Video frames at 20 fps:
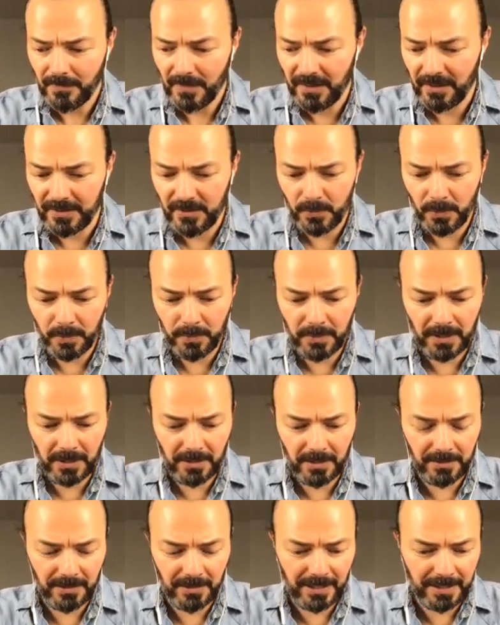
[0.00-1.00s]
this would be a,
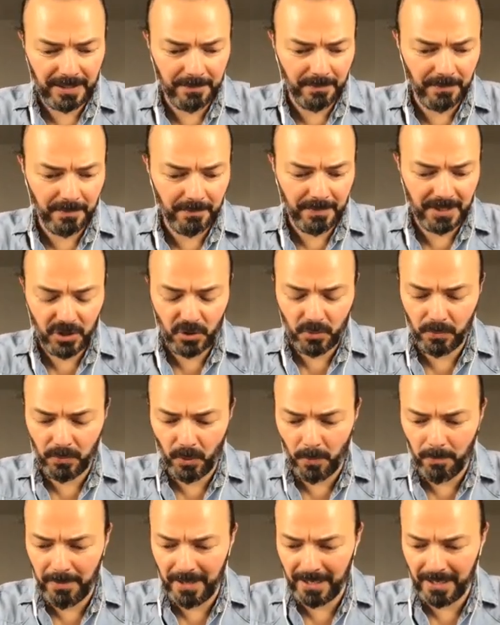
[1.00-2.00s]
a, much
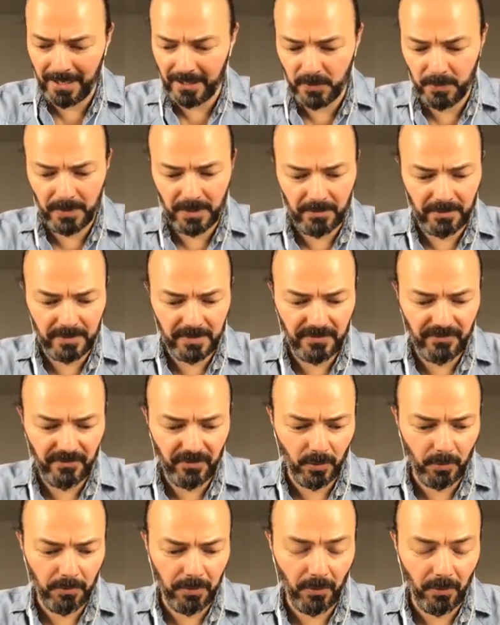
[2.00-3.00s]
more better experience
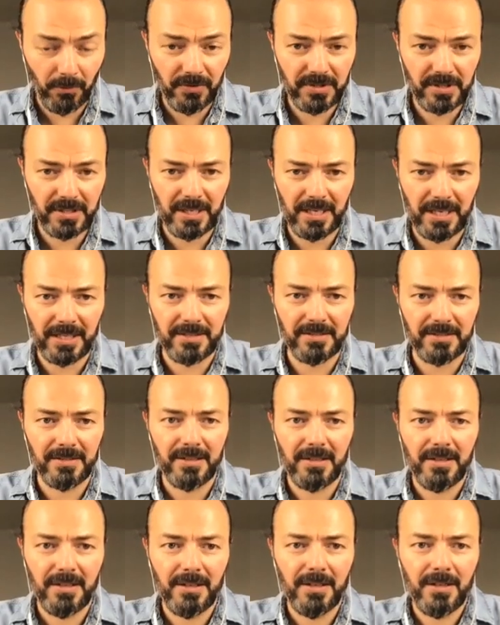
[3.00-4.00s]
for both sides
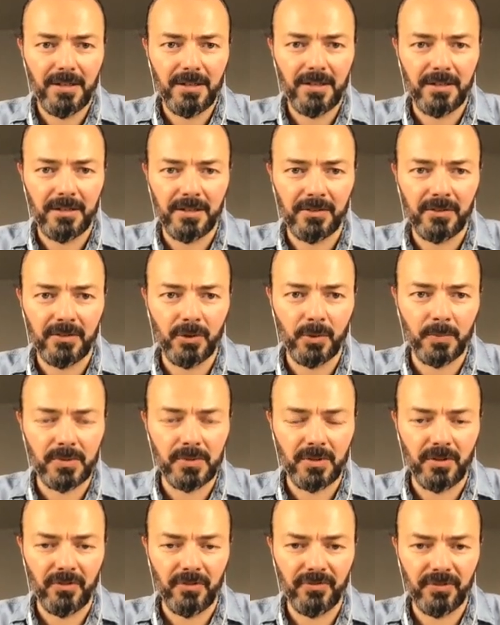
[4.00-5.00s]
uh, in terms
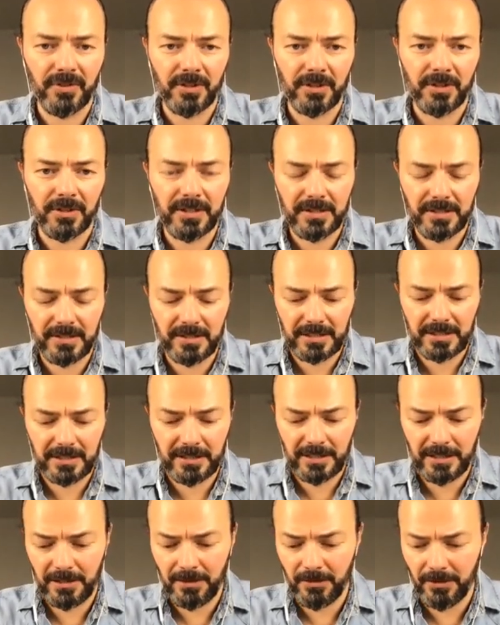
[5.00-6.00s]
of uh, distance
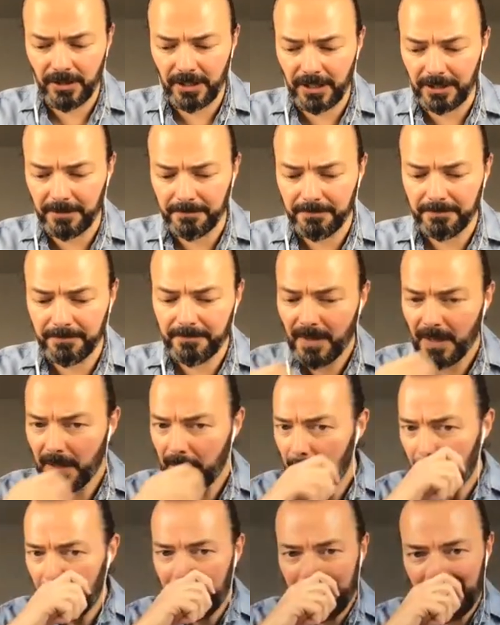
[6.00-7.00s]
learning.
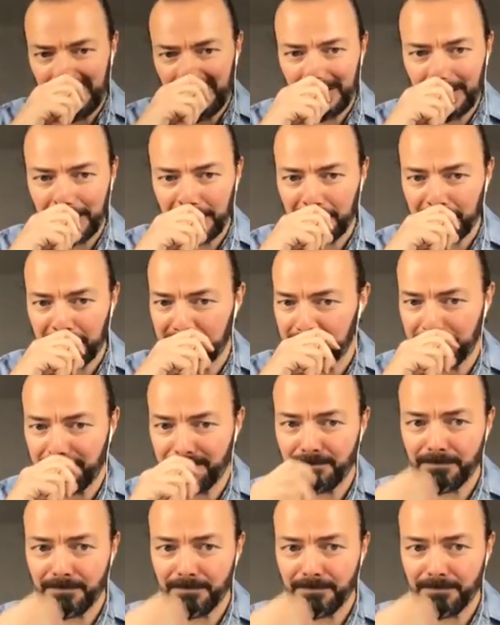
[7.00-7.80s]
Um,